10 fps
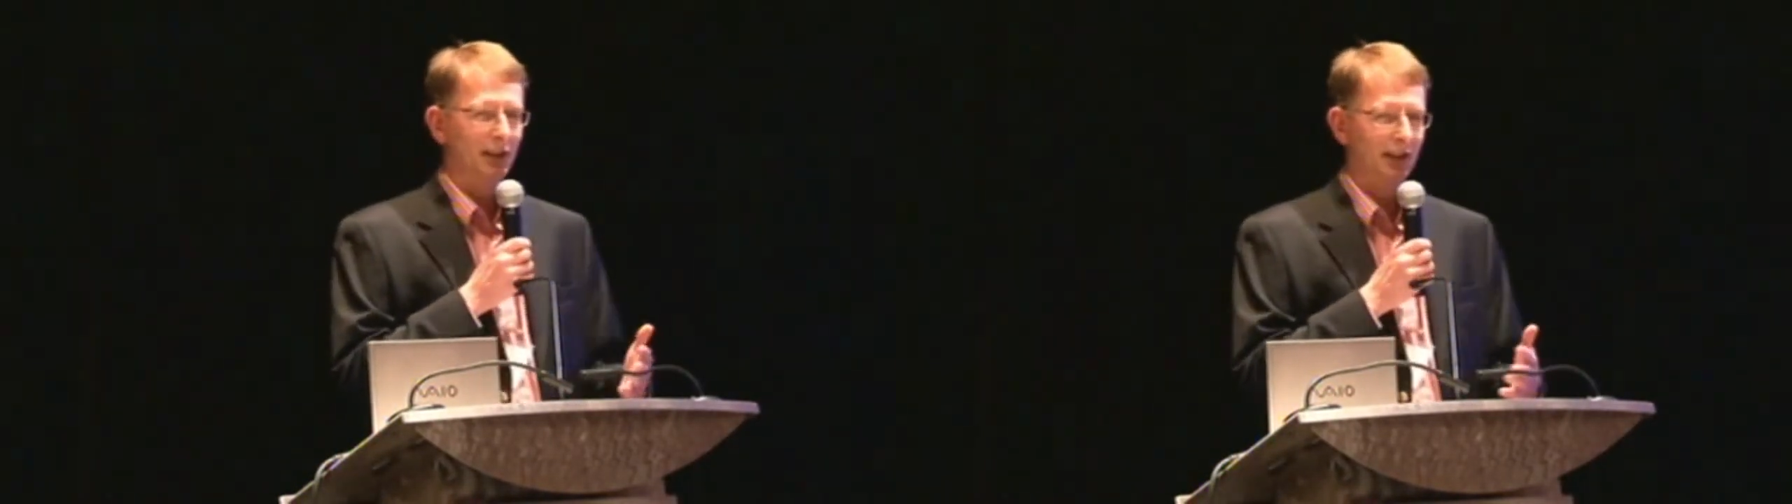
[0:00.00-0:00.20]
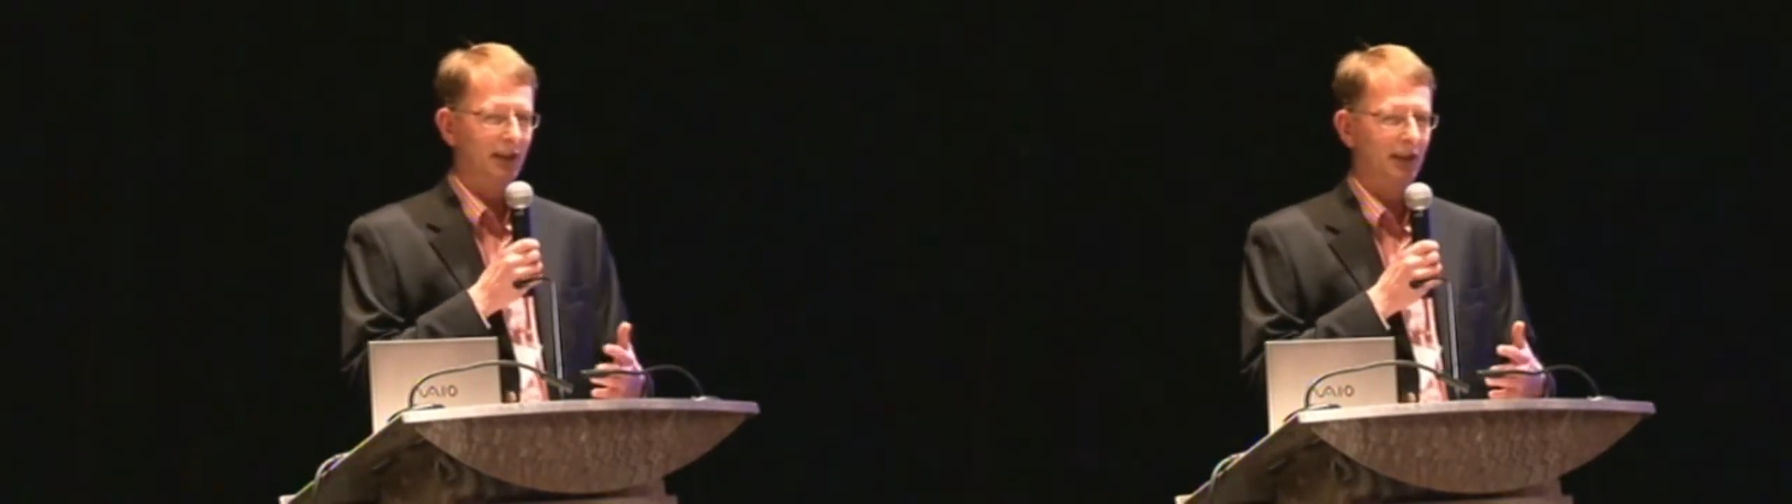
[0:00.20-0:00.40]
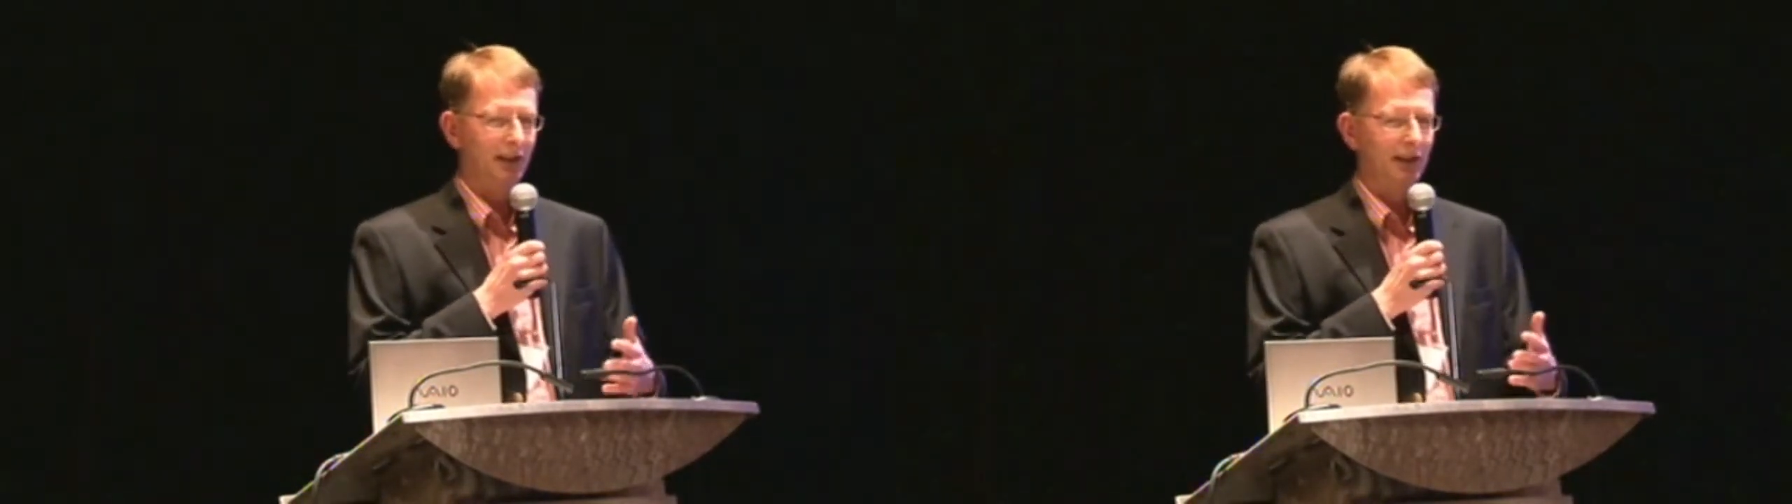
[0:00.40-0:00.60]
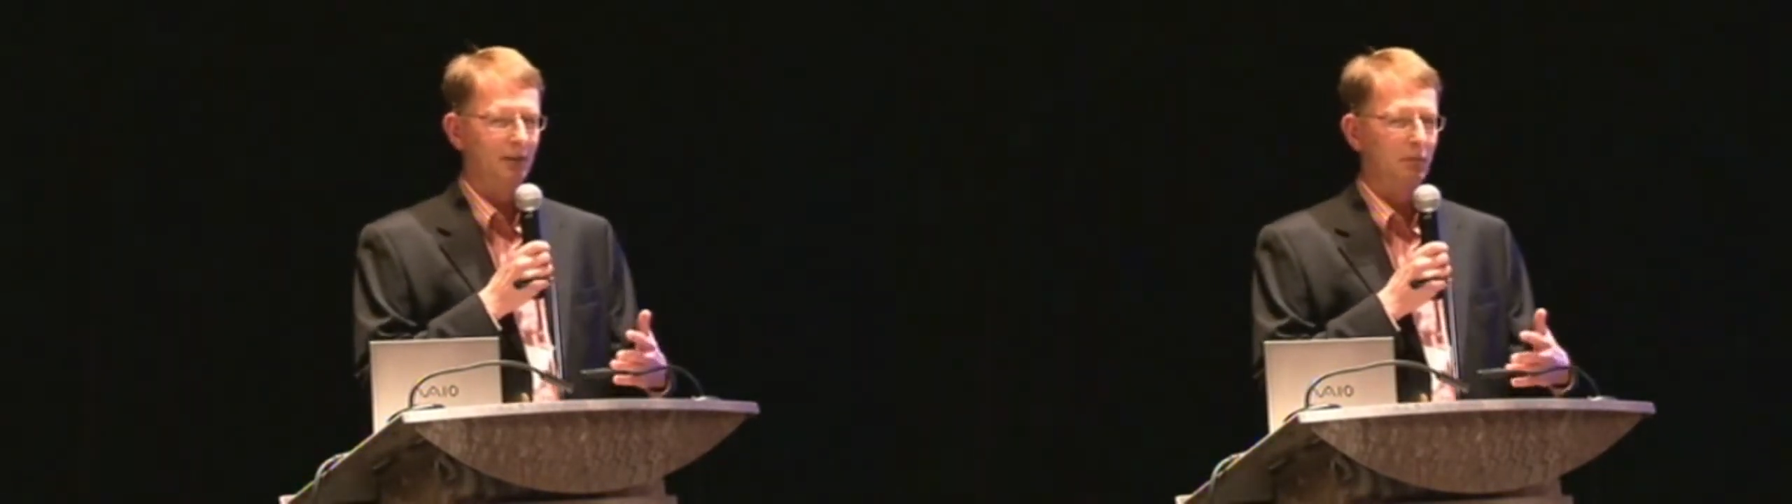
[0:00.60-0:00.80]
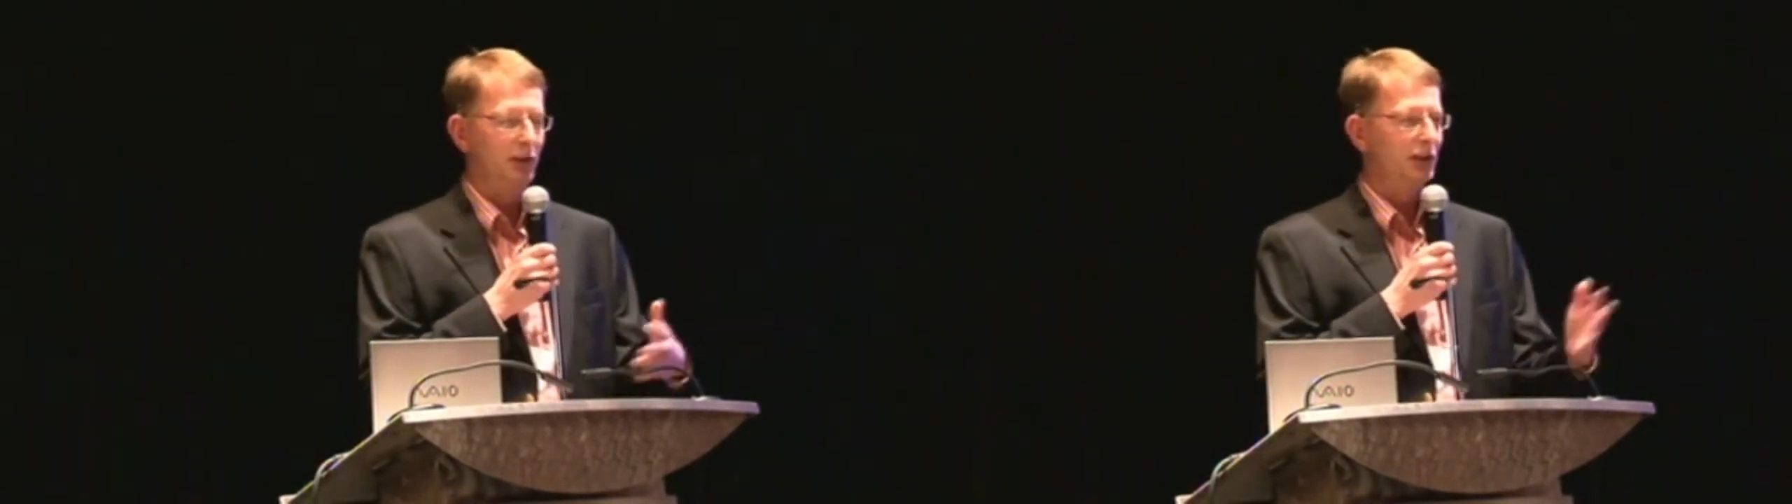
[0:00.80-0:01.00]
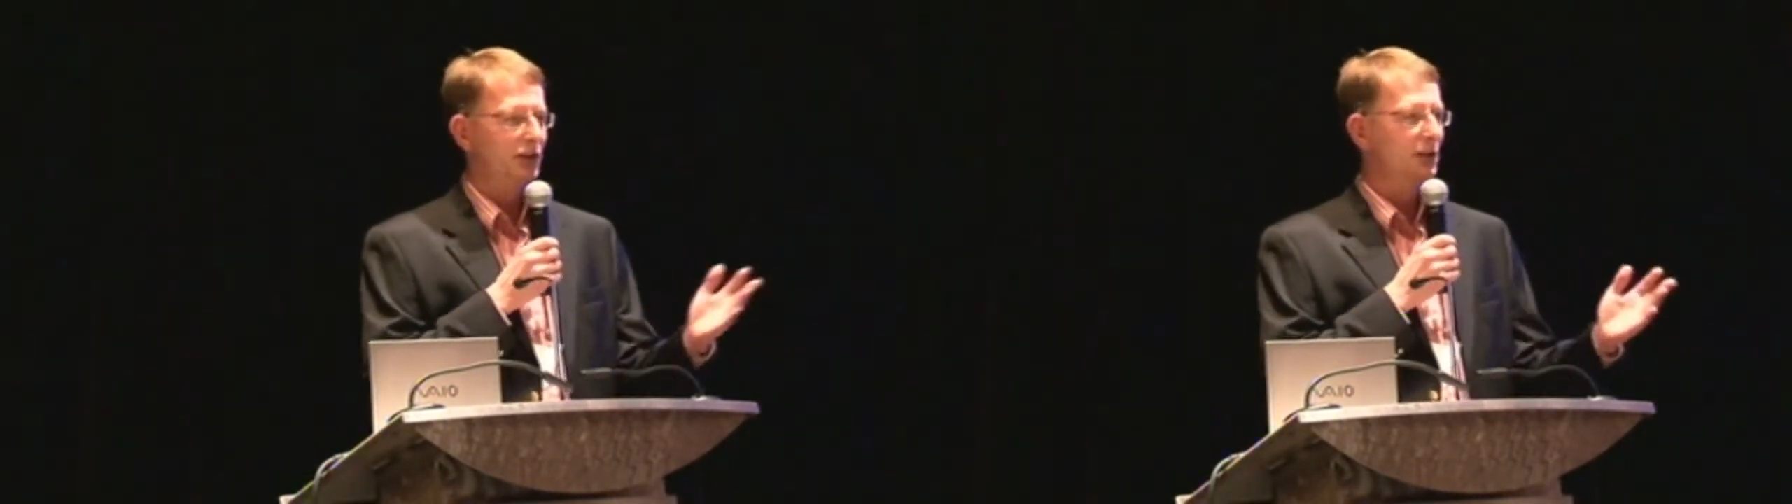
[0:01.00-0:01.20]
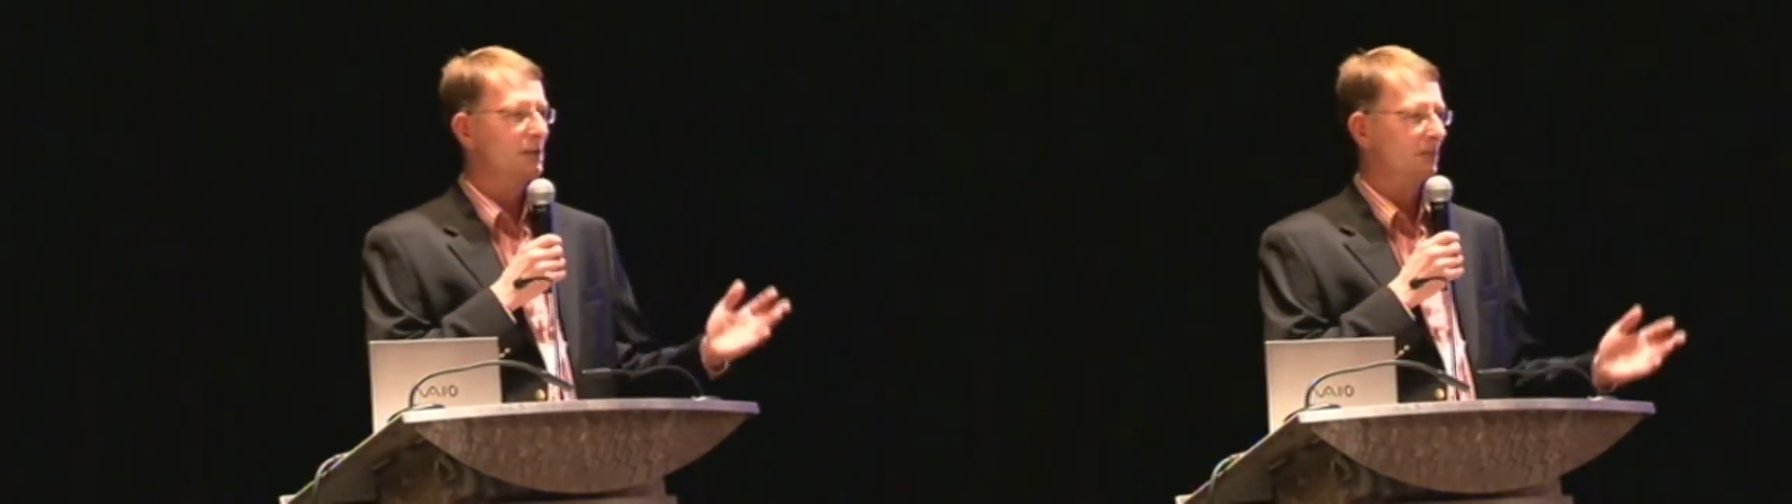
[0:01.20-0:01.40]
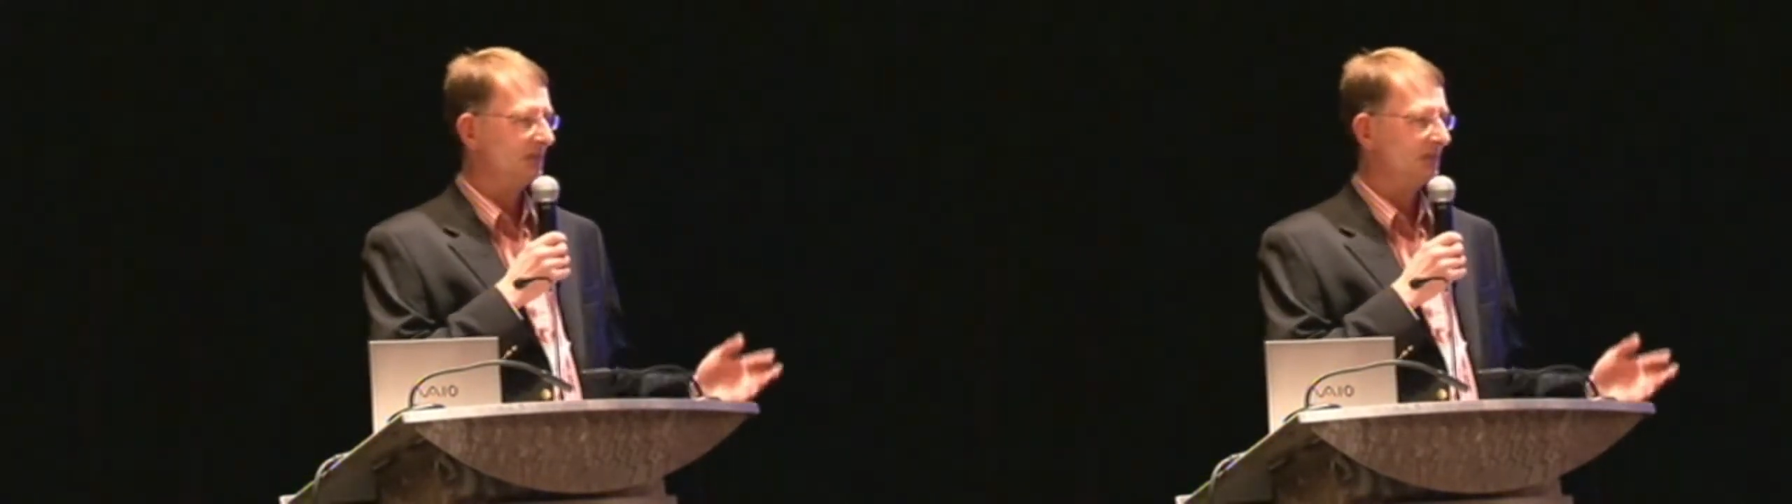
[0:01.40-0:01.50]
like a uh, preacher.